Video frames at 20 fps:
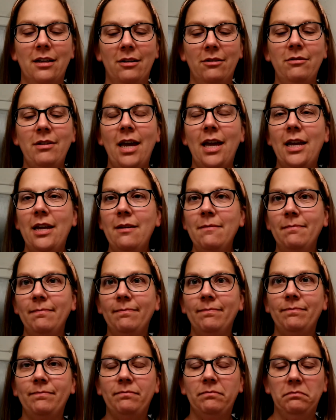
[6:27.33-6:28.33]
Okay.
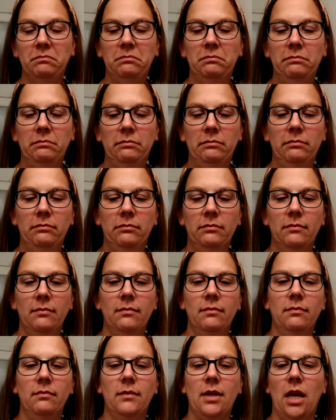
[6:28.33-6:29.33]

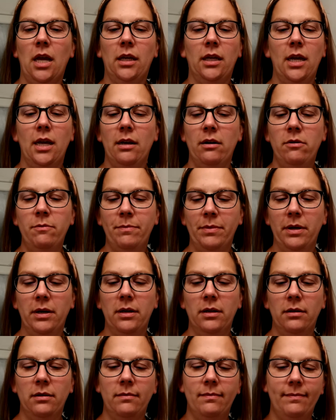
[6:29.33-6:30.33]
I can't help that.
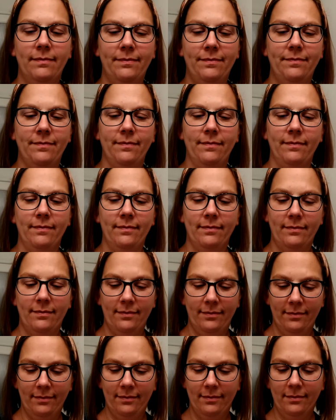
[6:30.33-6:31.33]
Hmm. I'm
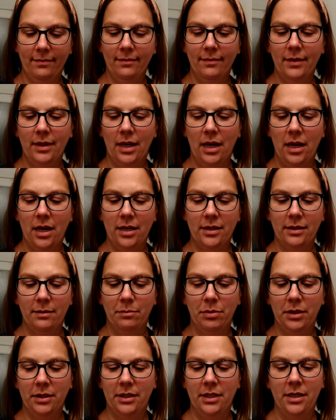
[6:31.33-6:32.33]
gonna have to
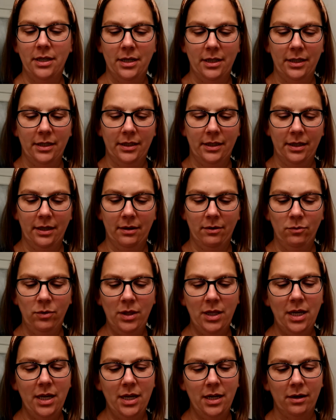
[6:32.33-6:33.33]
bust into this thing.
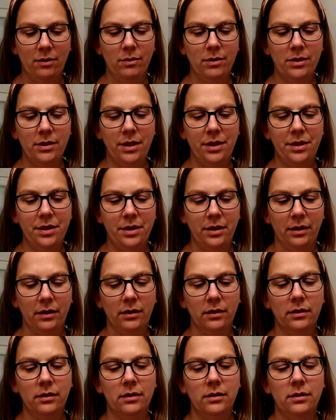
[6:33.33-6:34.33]
What the heck? Where's the thing?
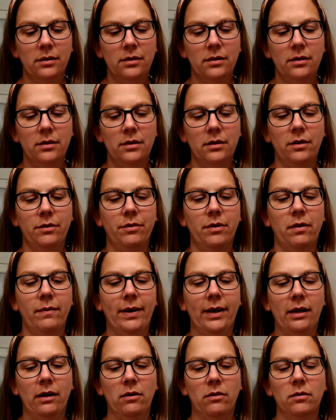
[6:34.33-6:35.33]
Oh, there
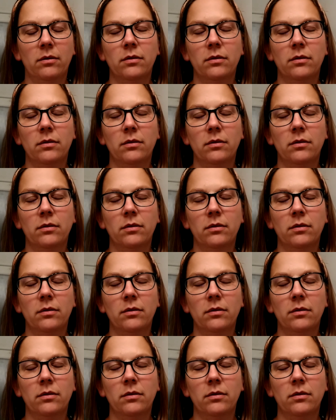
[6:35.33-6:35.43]
we go.